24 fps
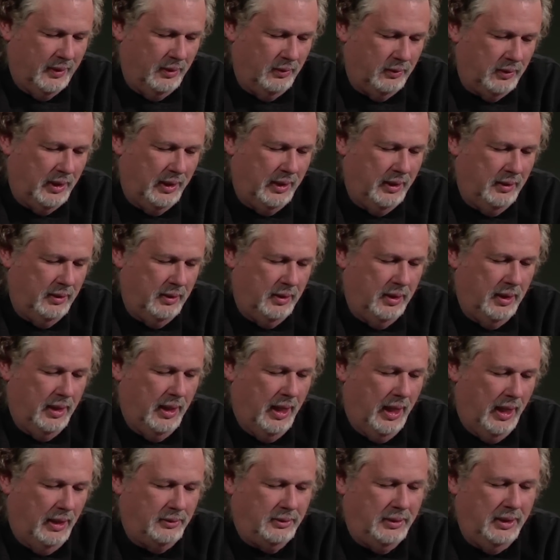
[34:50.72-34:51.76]
Okay.
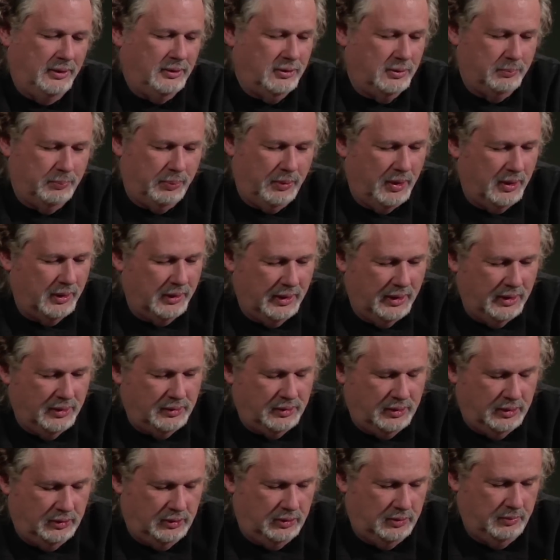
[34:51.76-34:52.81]
I'll take some plug-ins
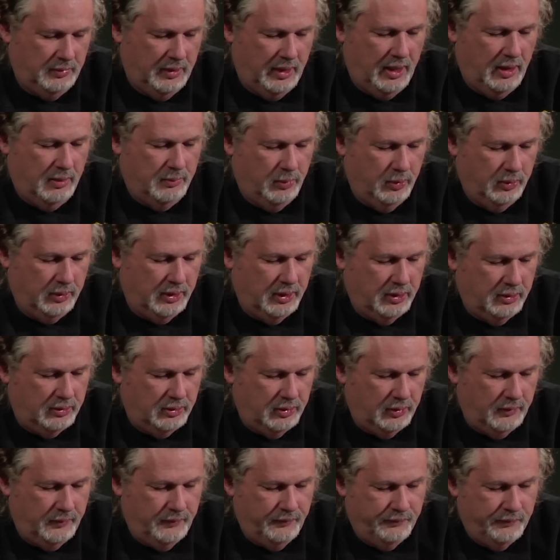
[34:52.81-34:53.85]
and some outboard gear
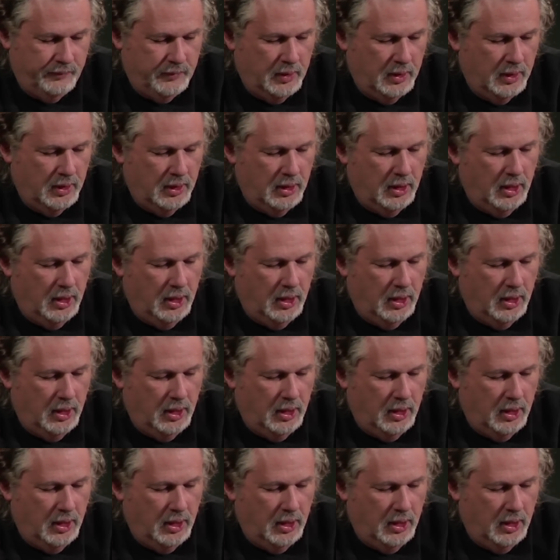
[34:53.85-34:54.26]
too. Okay.